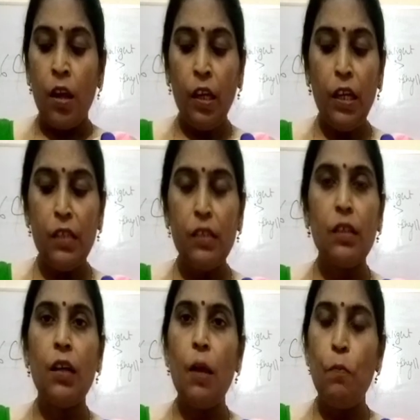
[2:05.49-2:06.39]
In
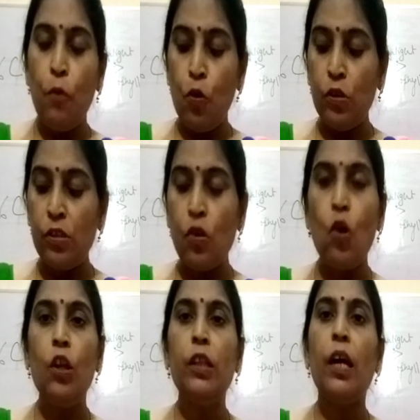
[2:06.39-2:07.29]
compost,
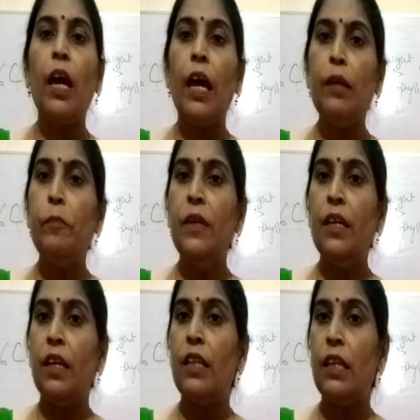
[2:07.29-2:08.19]
all the
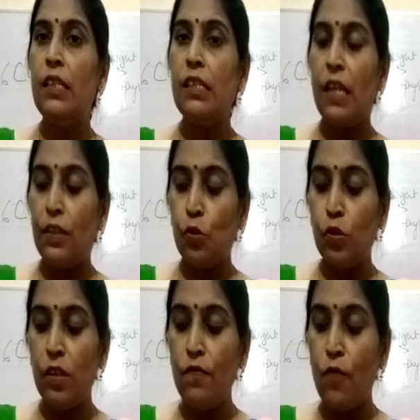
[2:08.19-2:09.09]
NPK, that is
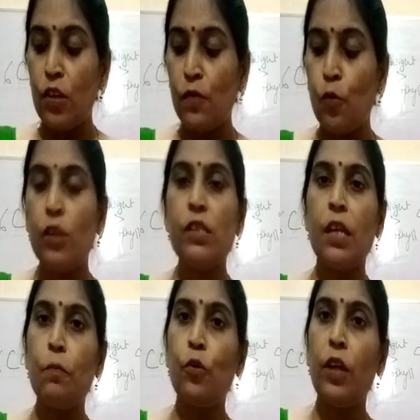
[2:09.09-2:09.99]
nitrogen, phosphorus
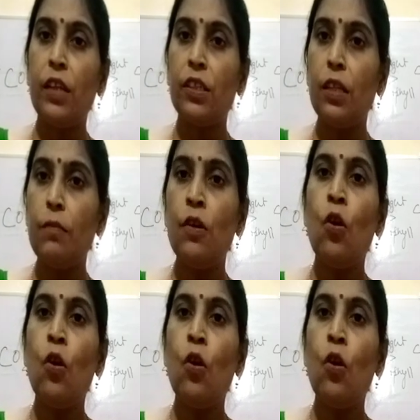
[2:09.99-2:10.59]
and potassium,